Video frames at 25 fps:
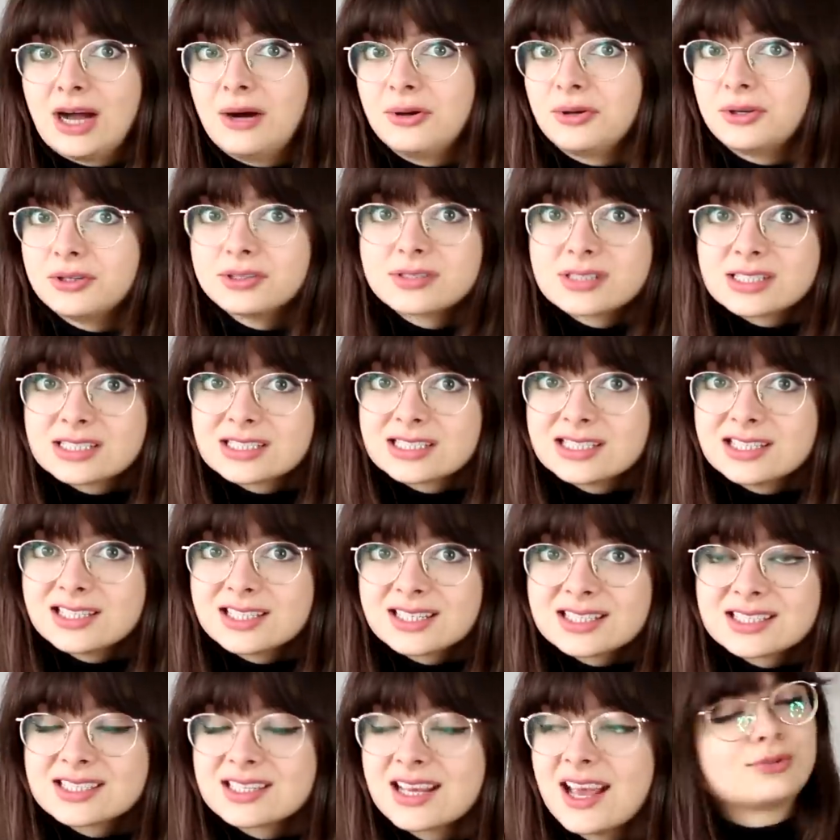how good this
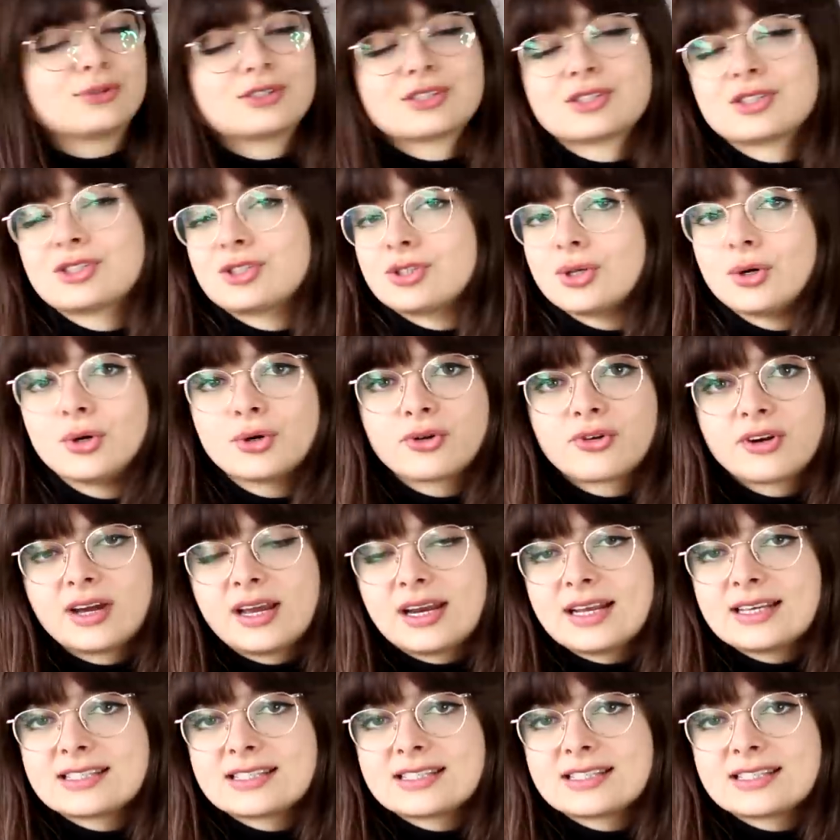looks. It works so great.